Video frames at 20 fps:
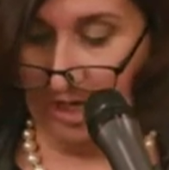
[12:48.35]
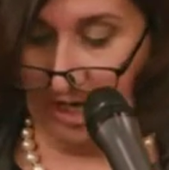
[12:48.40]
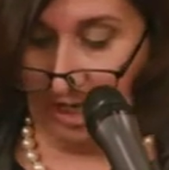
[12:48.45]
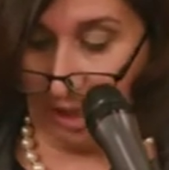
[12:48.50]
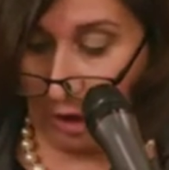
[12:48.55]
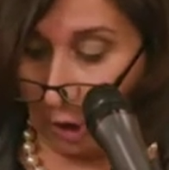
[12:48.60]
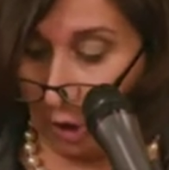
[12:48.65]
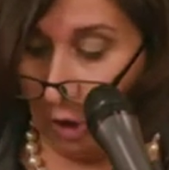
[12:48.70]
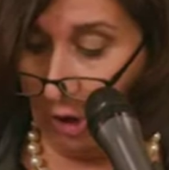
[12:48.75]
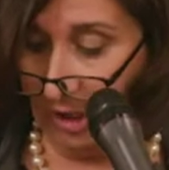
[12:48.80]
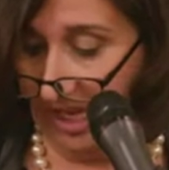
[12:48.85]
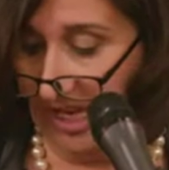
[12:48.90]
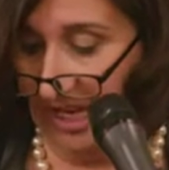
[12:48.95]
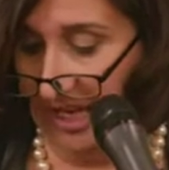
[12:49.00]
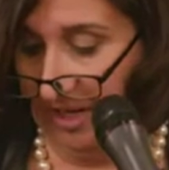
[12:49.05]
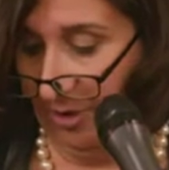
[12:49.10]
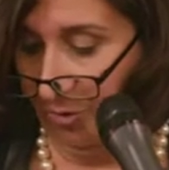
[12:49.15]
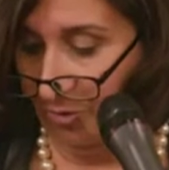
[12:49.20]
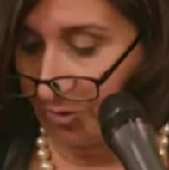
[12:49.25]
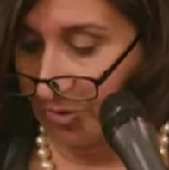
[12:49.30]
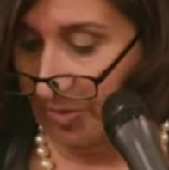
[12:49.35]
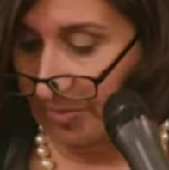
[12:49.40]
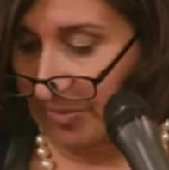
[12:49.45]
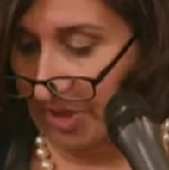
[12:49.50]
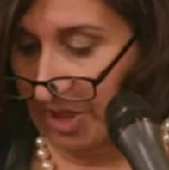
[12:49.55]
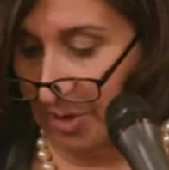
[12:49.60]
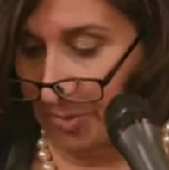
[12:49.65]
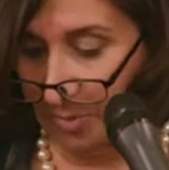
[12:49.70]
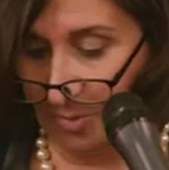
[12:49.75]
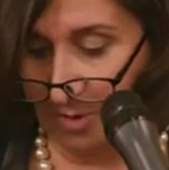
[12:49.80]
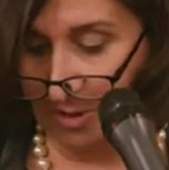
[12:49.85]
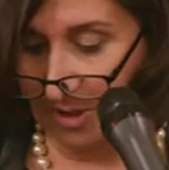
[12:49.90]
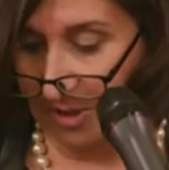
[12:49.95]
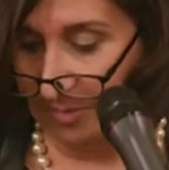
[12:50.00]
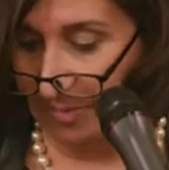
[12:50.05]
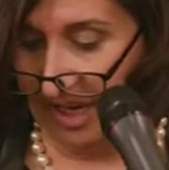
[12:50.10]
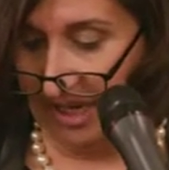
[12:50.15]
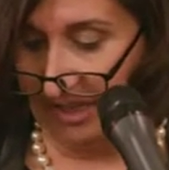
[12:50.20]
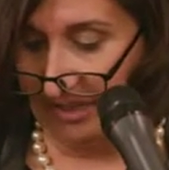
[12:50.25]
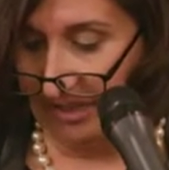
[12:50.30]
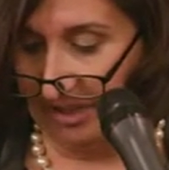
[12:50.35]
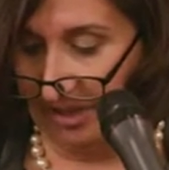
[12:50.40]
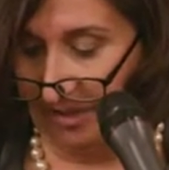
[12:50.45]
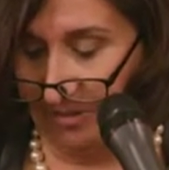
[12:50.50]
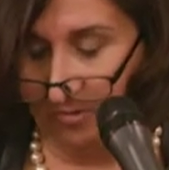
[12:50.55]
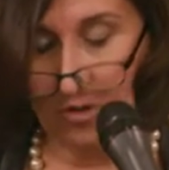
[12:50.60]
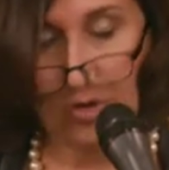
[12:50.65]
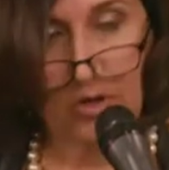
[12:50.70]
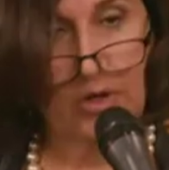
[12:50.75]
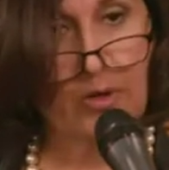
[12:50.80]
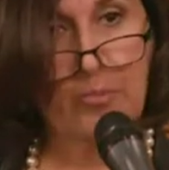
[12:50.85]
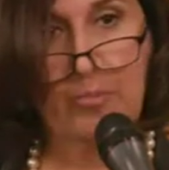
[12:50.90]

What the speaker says: and look at it from their perspective,